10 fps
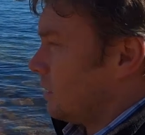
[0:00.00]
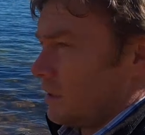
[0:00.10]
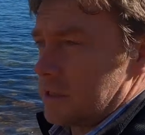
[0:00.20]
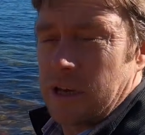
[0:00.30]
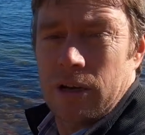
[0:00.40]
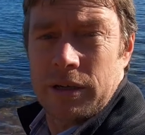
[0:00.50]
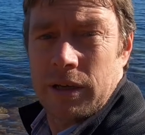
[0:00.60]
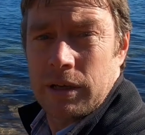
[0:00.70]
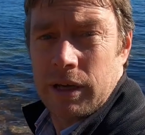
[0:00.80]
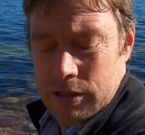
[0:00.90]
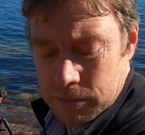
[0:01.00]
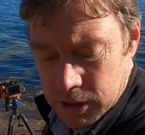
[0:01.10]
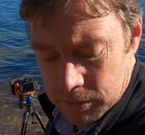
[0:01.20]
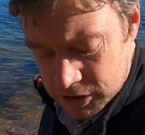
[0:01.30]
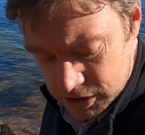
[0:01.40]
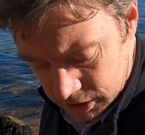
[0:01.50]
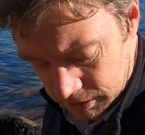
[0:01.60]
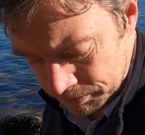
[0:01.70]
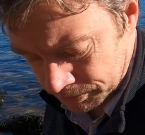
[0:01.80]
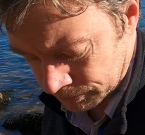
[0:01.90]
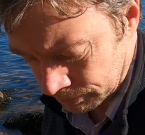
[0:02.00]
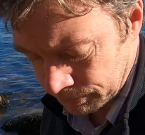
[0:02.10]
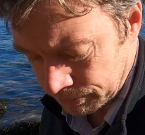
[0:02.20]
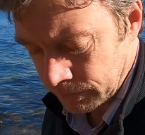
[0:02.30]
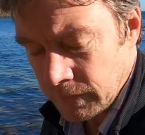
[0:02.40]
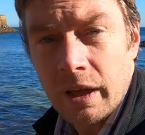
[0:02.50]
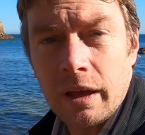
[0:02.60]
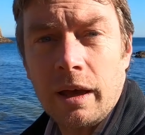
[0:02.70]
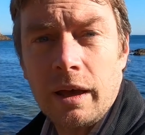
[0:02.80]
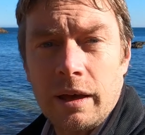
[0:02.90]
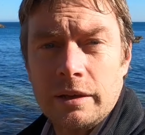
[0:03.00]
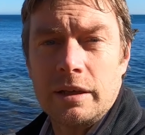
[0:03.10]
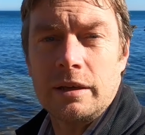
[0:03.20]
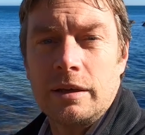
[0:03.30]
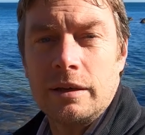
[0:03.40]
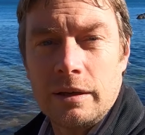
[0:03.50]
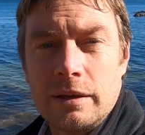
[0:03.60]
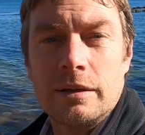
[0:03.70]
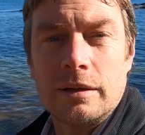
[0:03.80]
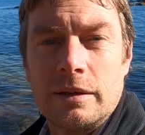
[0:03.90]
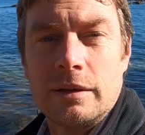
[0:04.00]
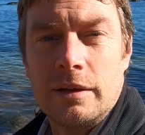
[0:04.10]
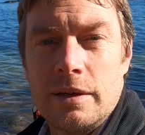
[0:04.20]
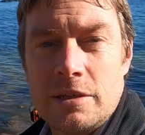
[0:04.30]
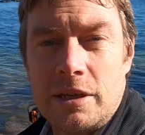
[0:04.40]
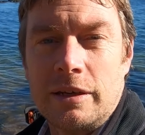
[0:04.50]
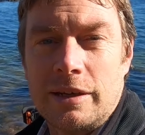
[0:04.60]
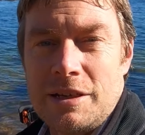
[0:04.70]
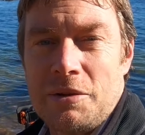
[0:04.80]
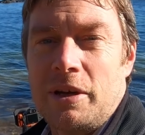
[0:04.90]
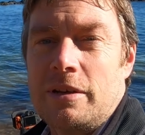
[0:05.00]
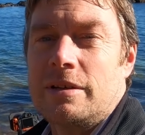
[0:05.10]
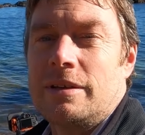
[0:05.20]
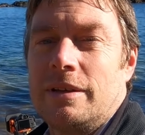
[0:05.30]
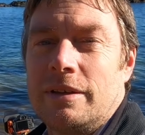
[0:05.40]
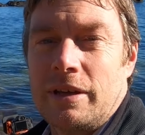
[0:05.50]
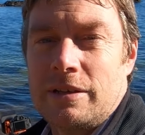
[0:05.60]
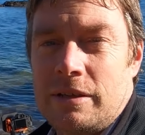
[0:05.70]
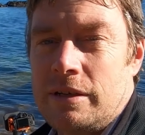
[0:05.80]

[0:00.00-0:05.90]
let's get on, get some images done, and see you next location. Thanks